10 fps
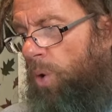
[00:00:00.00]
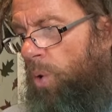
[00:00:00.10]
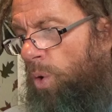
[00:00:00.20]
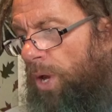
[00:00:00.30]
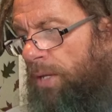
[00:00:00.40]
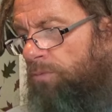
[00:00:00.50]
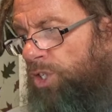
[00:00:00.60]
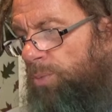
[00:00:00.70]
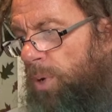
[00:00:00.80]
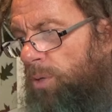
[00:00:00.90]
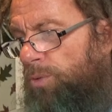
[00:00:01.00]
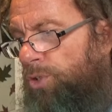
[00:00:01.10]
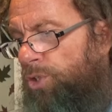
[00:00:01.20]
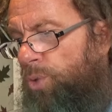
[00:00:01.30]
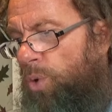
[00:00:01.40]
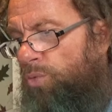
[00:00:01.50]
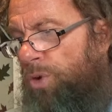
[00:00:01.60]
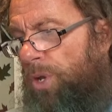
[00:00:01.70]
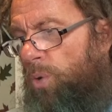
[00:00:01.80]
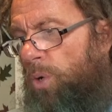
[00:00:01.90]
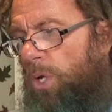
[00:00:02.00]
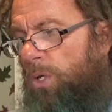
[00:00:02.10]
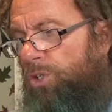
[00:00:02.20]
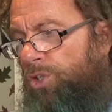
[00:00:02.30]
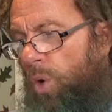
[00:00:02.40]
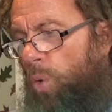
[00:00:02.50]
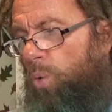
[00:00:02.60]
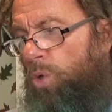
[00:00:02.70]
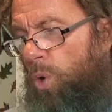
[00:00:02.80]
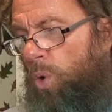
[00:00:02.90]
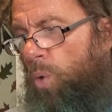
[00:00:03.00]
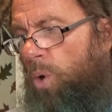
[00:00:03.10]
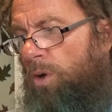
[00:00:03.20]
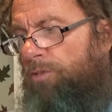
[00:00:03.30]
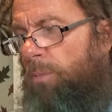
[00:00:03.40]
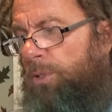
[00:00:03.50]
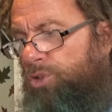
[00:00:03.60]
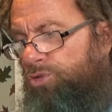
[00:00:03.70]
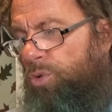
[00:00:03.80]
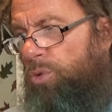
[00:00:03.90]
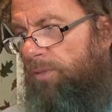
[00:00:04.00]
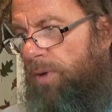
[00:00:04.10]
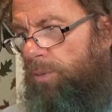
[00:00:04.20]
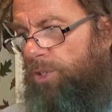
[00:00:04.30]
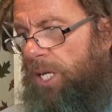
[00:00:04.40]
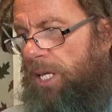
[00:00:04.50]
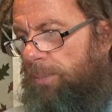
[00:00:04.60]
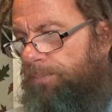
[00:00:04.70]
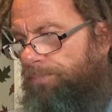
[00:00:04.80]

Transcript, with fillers: or in response to a real soul call from a true devotee.